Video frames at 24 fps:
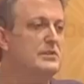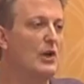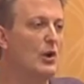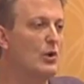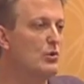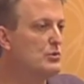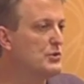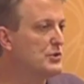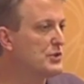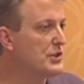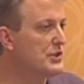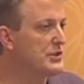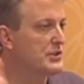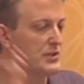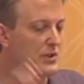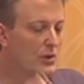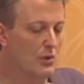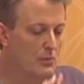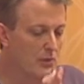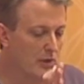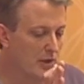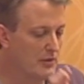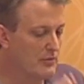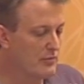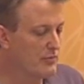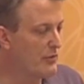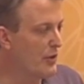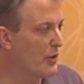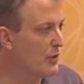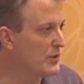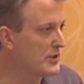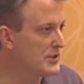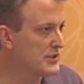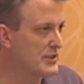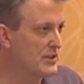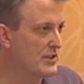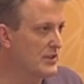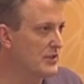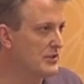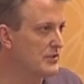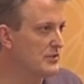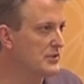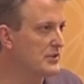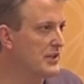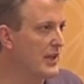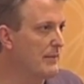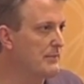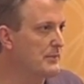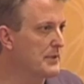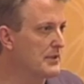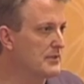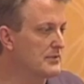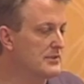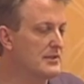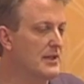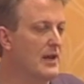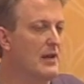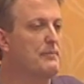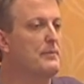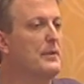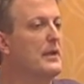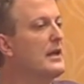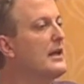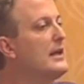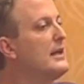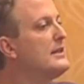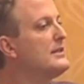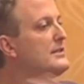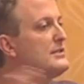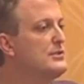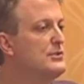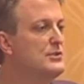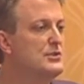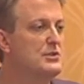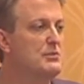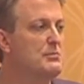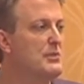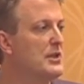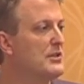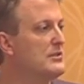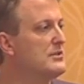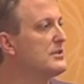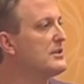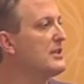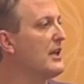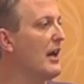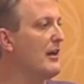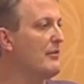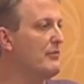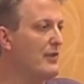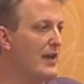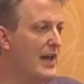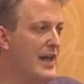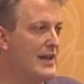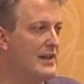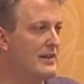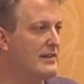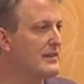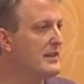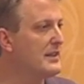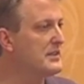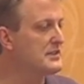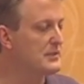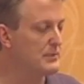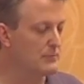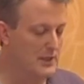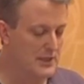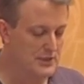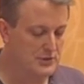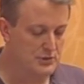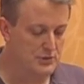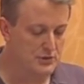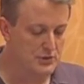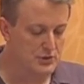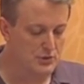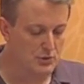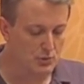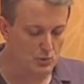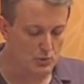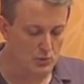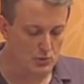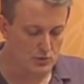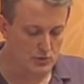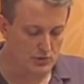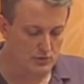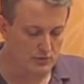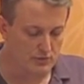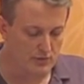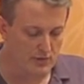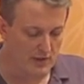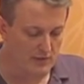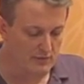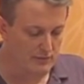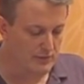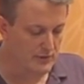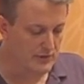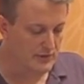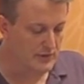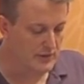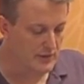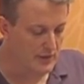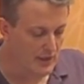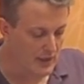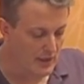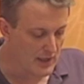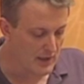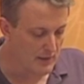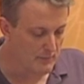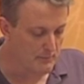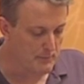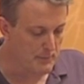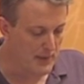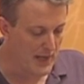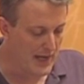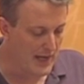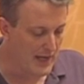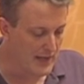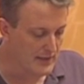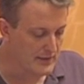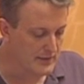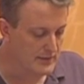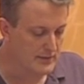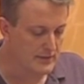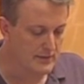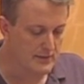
Don't just go in and focus in on your skeptical topic do some other stuff. Edit things about your school, your favorite uh, band,